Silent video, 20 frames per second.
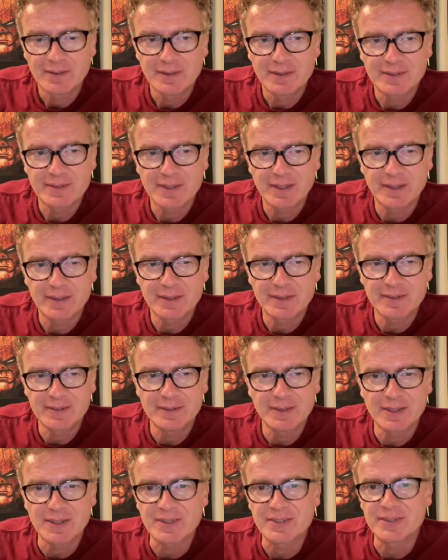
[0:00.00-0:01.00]
It's like, this
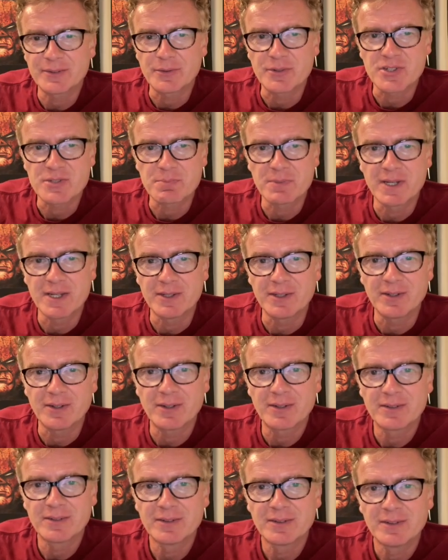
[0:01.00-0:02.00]
is not a serious man
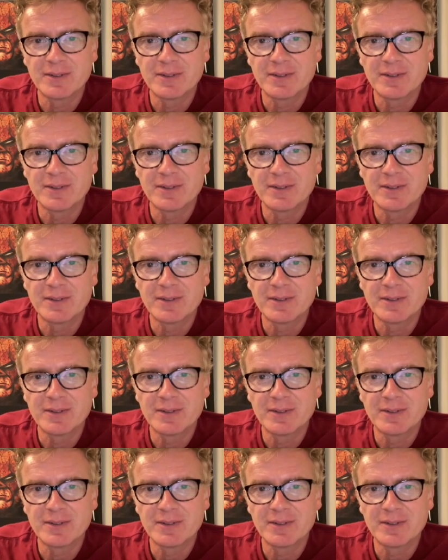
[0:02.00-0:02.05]
here.